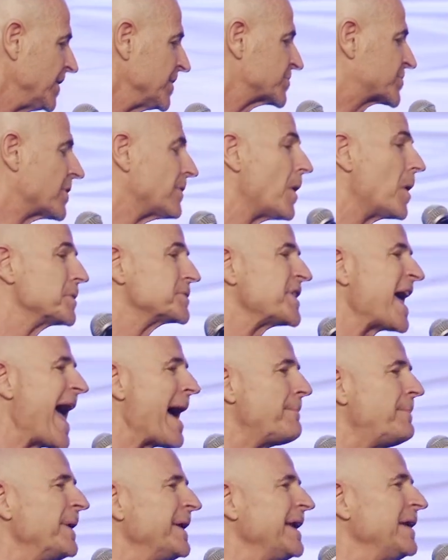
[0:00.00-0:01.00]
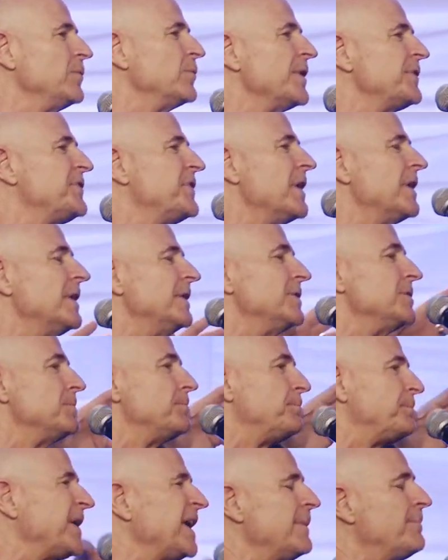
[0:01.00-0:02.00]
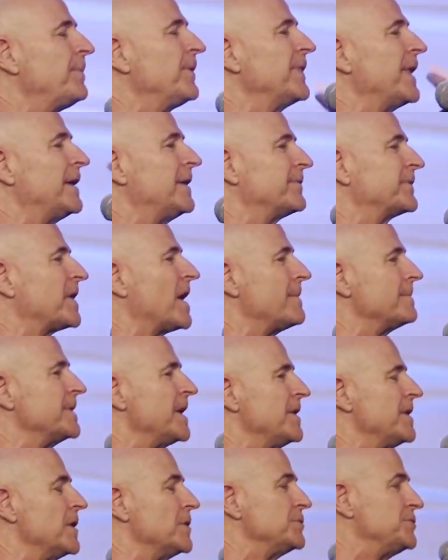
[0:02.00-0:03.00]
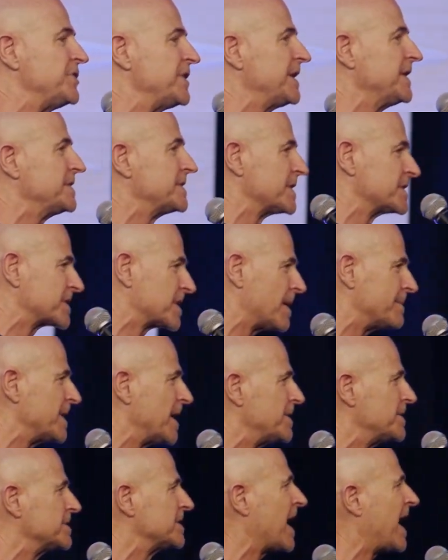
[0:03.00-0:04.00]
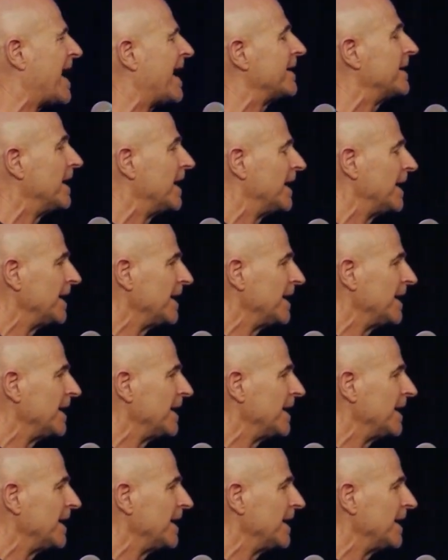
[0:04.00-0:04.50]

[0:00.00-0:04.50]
So what was happening with the people that have come to know Jesus, come to know God,